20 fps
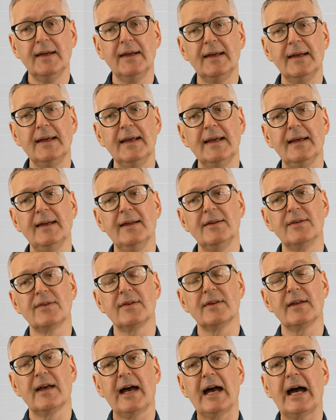is
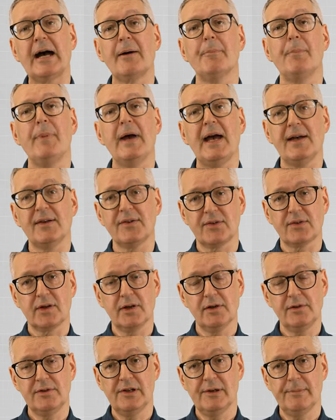at best
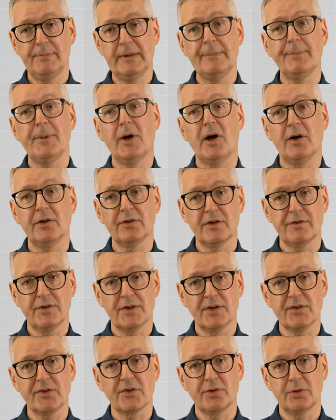going to be part of
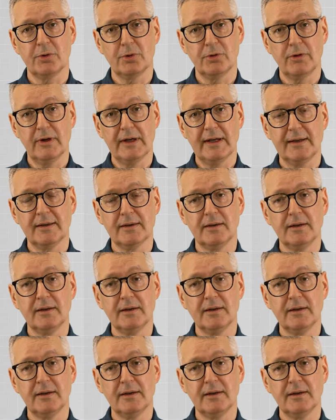the story.